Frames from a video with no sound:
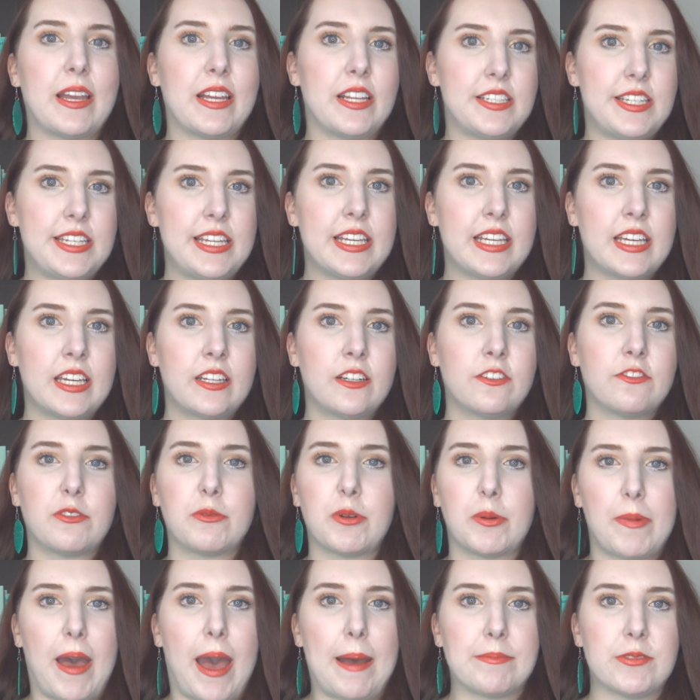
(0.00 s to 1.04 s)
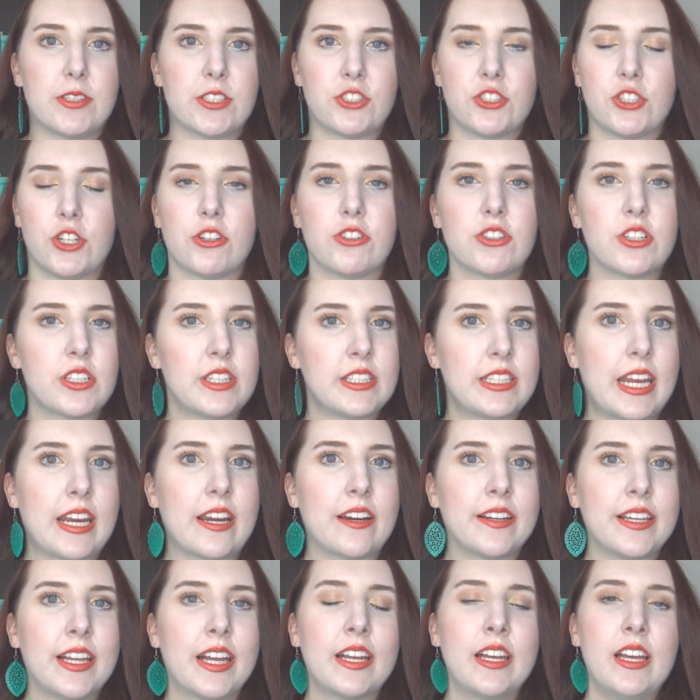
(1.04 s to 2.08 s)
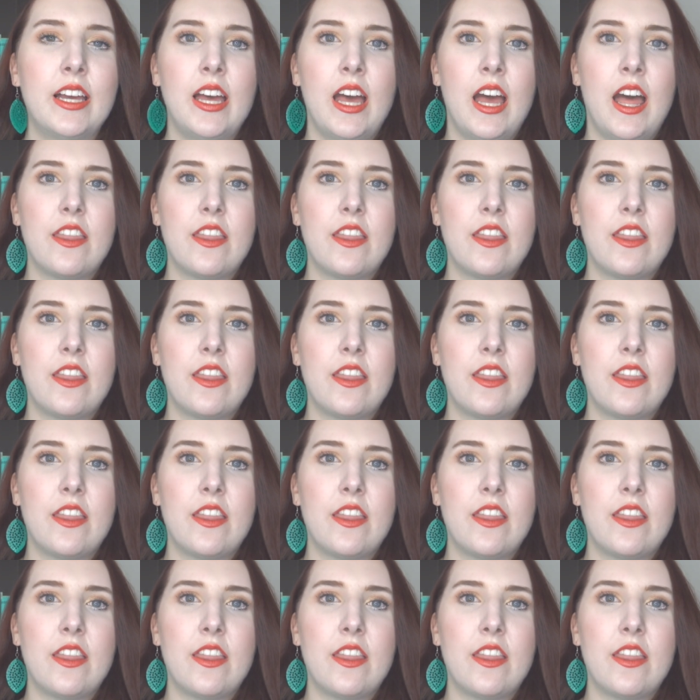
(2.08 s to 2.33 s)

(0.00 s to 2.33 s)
by a deacon from a Baptist church in the area.